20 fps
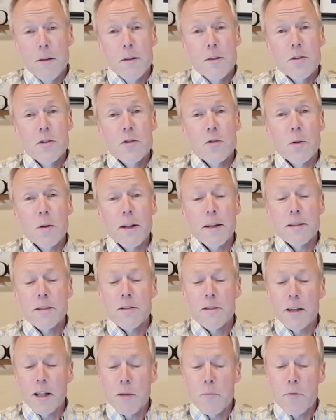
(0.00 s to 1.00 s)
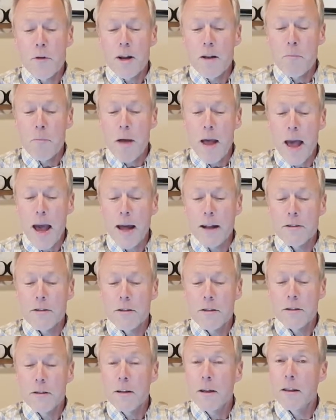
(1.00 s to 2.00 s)
So let's celebrate Pat
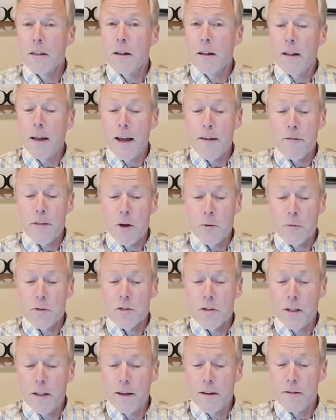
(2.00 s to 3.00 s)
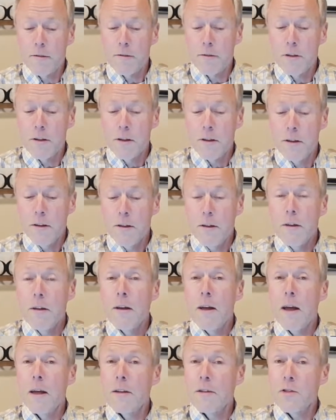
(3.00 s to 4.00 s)
and the life that was lived
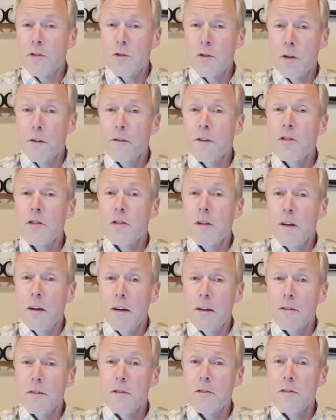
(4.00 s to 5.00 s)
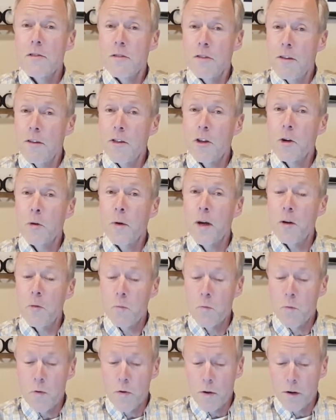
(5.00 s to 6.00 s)
and his service to us, the Great
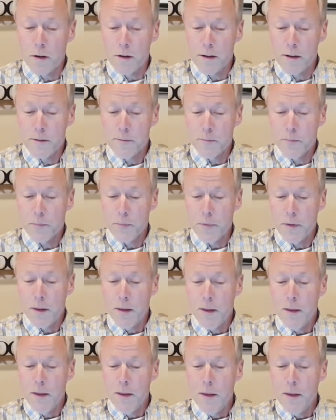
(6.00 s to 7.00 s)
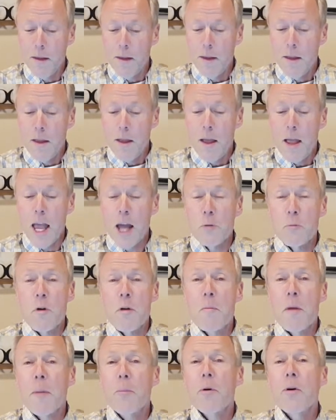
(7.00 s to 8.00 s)
War, and
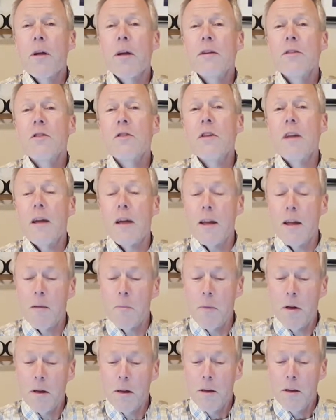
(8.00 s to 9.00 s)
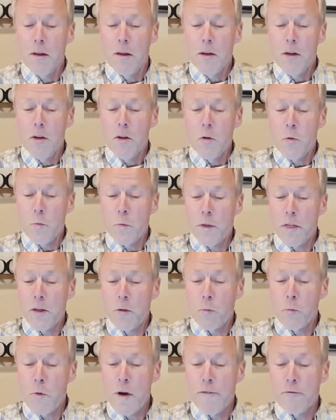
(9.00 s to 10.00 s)
remember his name with a
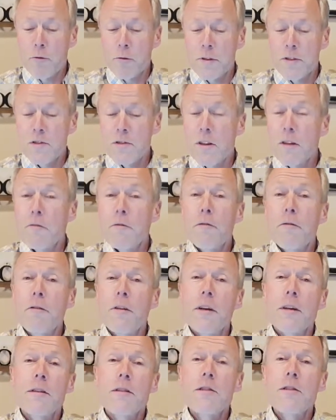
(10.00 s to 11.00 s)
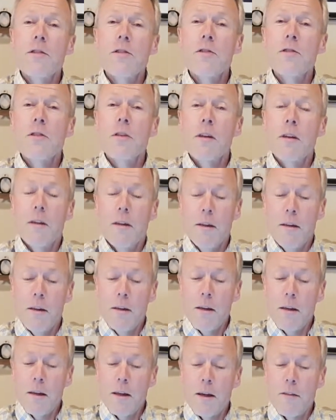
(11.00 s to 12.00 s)
reverence that fits
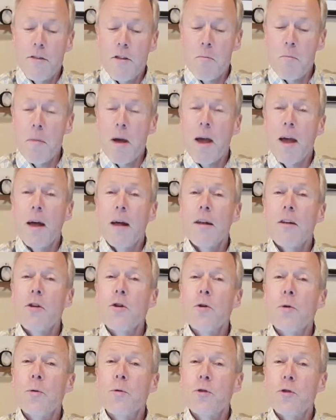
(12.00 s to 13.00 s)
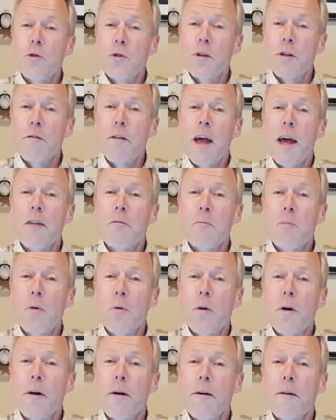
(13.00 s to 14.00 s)
of the man who should have had
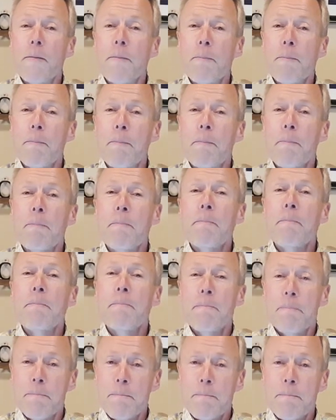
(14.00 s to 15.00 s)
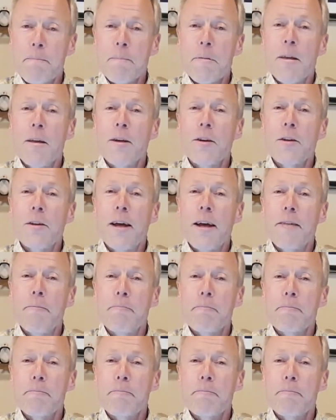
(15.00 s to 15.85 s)
more. Good night.